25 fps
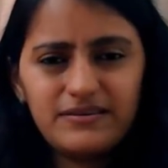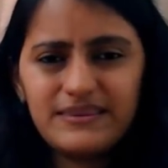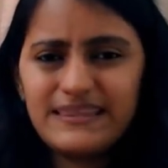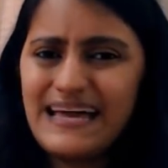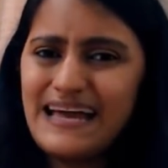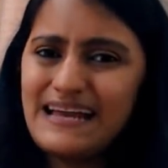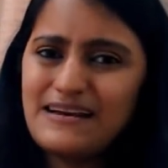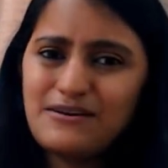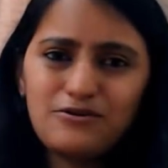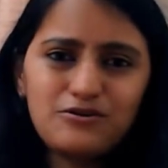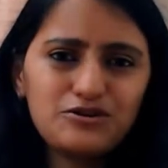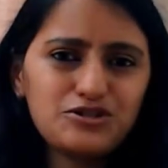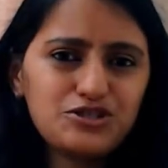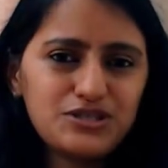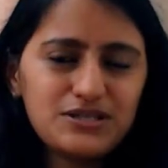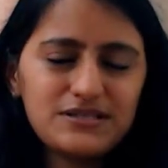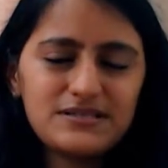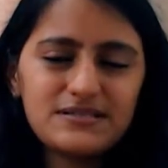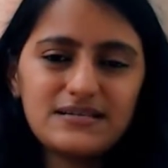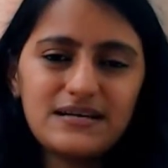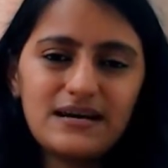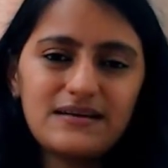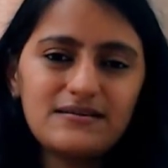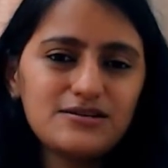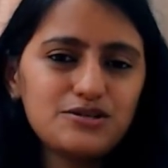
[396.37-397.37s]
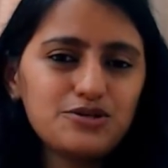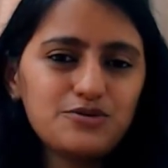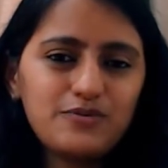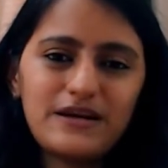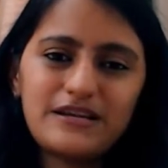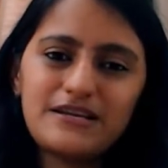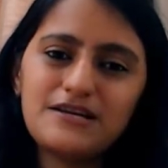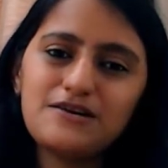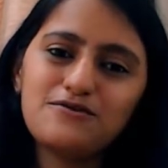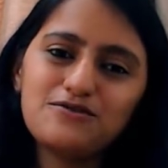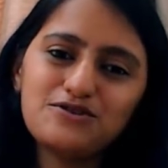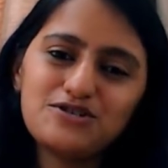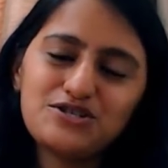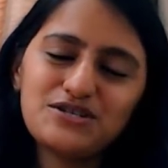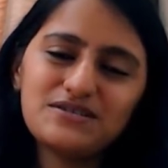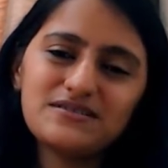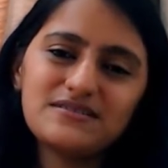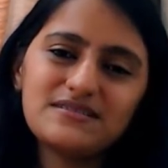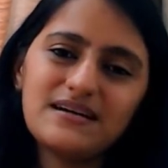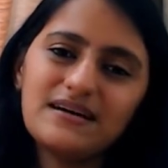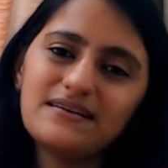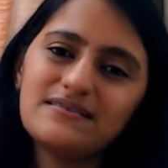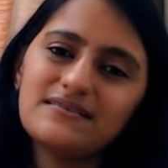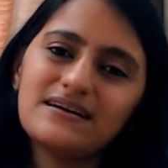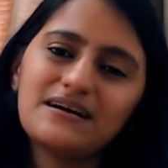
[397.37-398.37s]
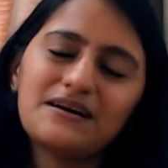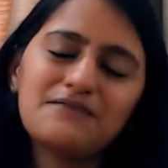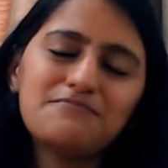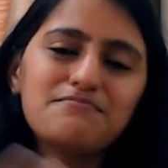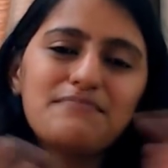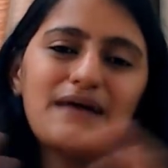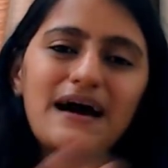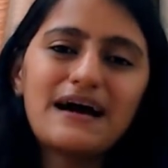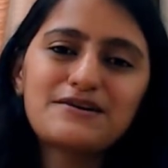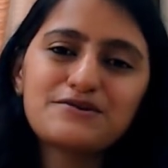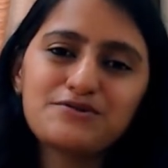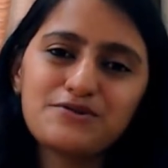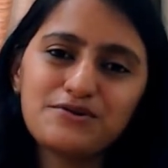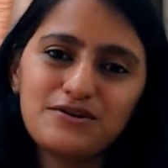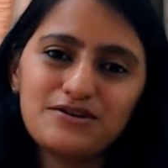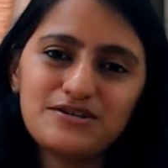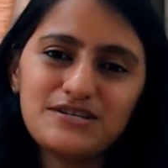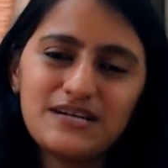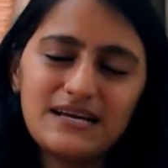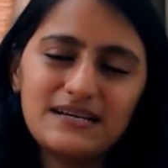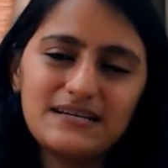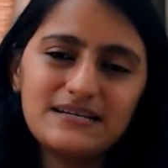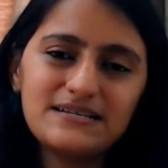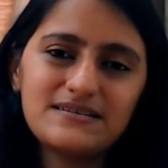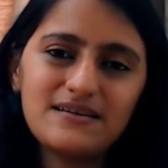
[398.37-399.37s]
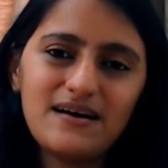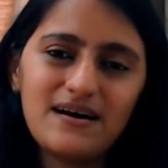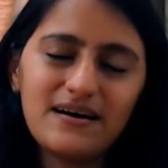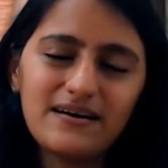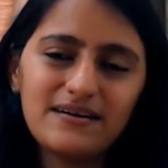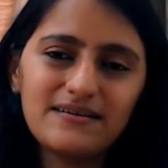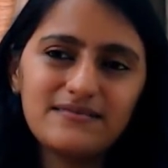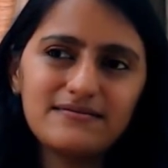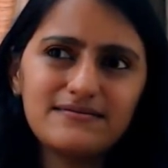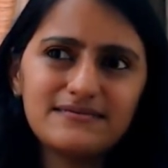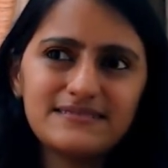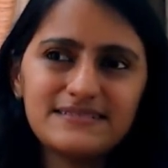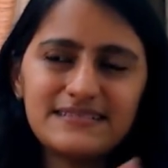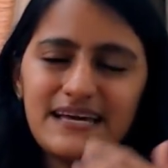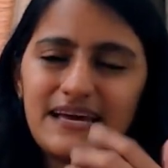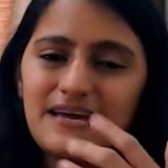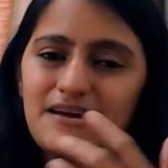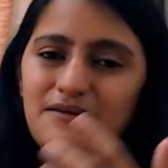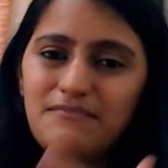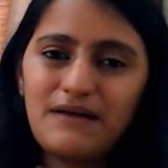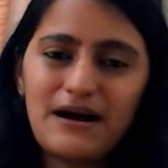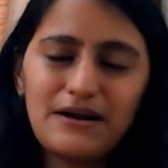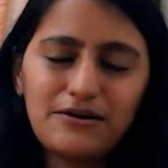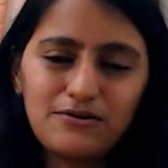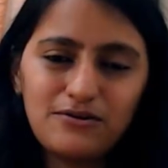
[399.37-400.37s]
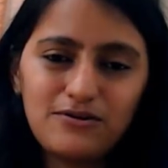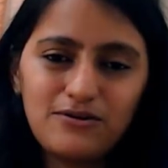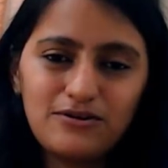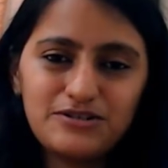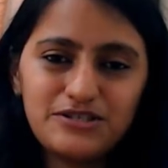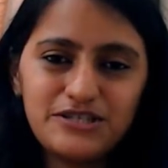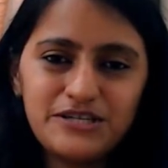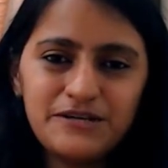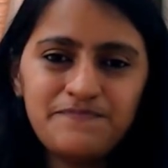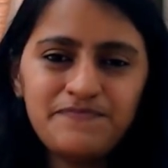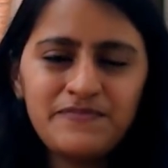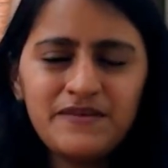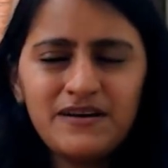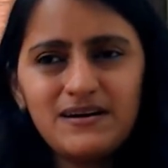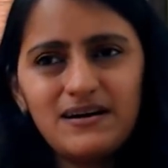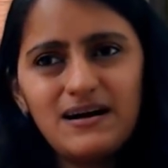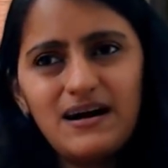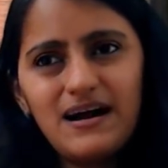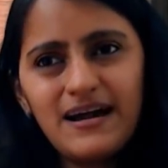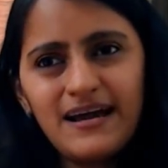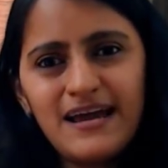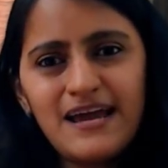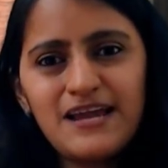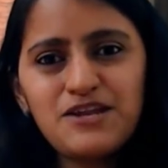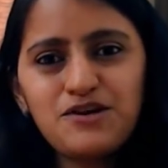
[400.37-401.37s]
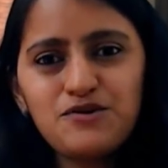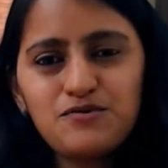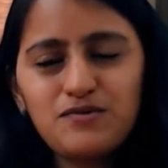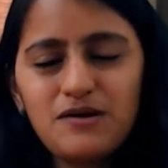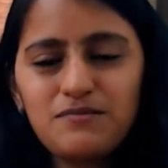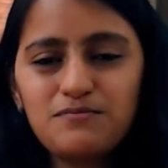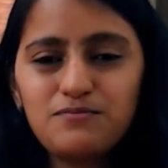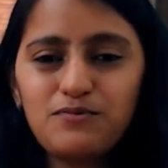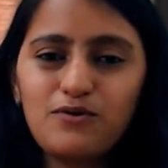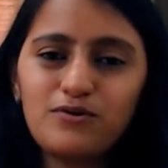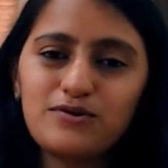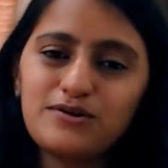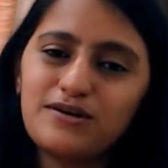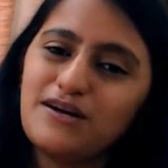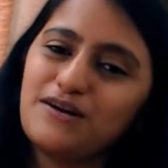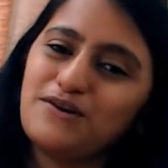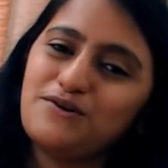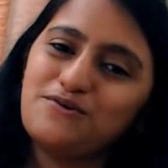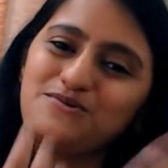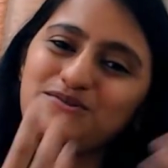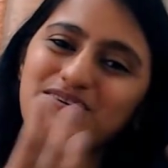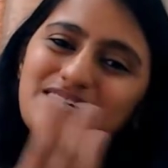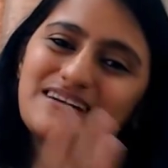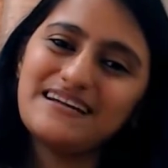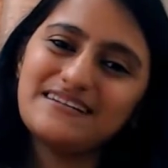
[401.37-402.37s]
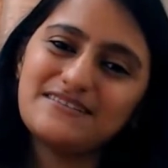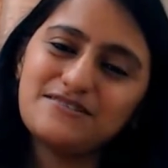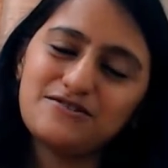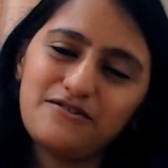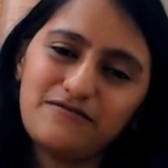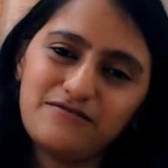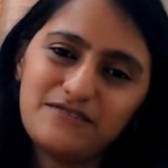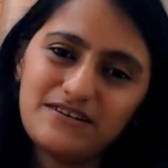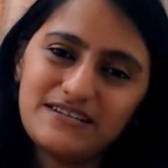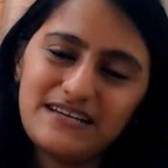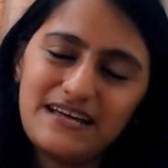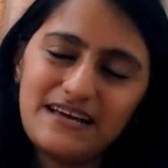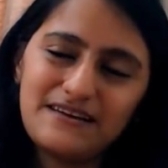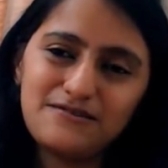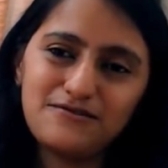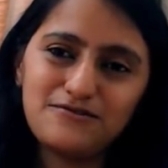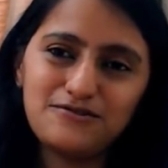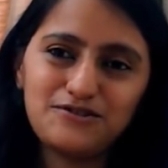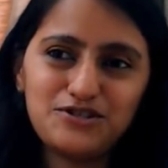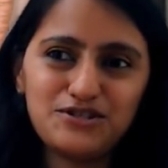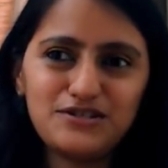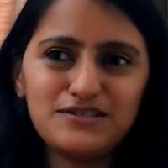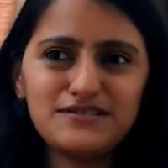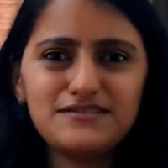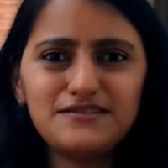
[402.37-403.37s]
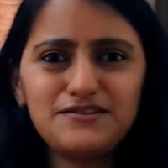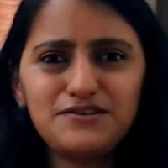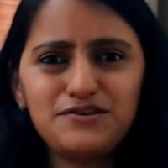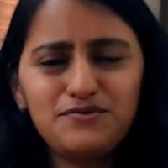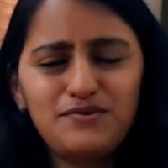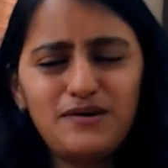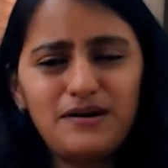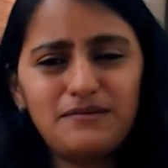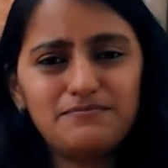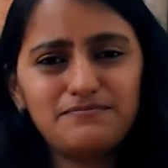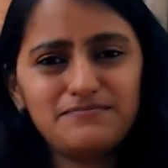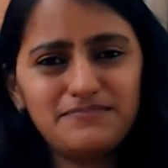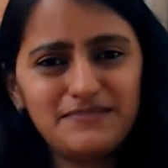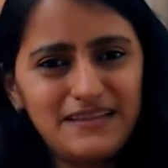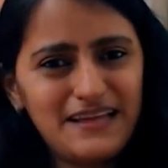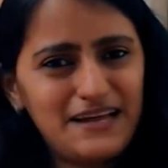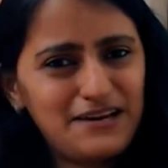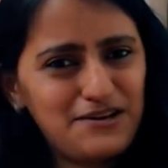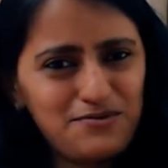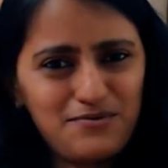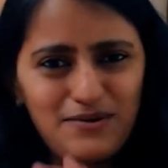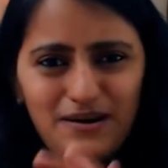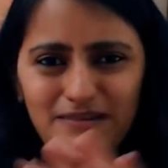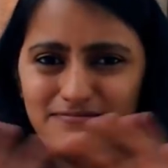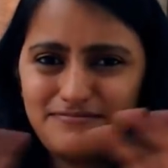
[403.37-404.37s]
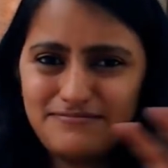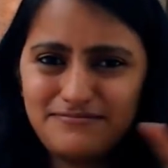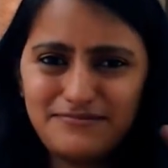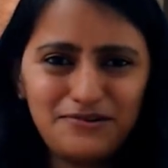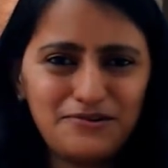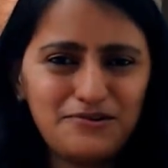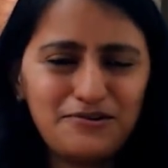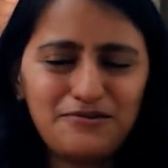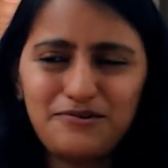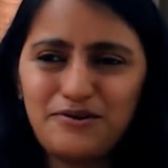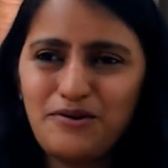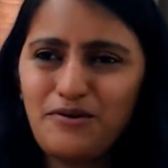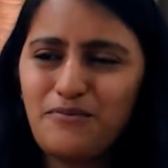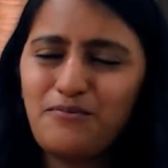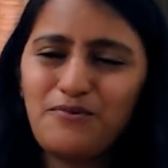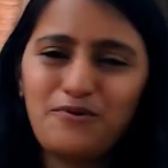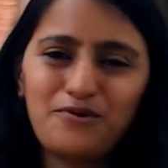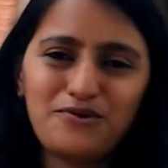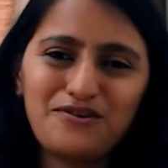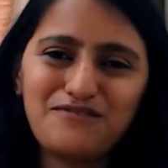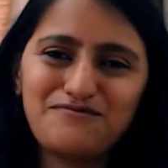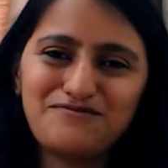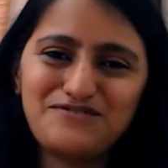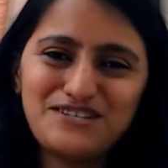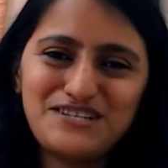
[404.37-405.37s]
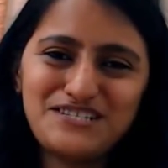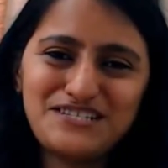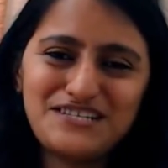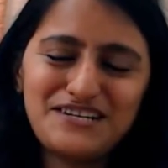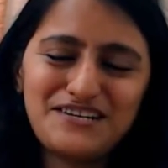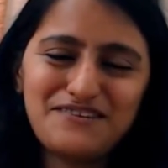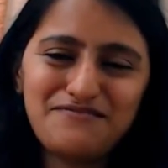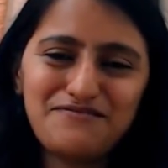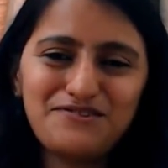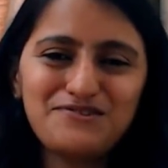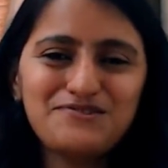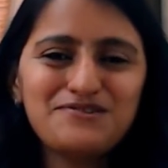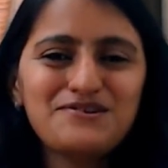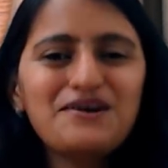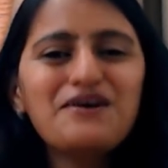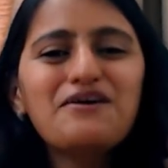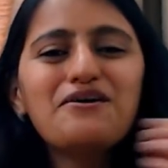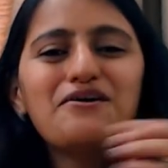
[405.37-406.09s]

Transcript: 10 questions done, 20 questions done, come back to your daily target, say hematology. Again you are bored, do the rest of the 10 questions, you are then you are you know you're bored of GT review,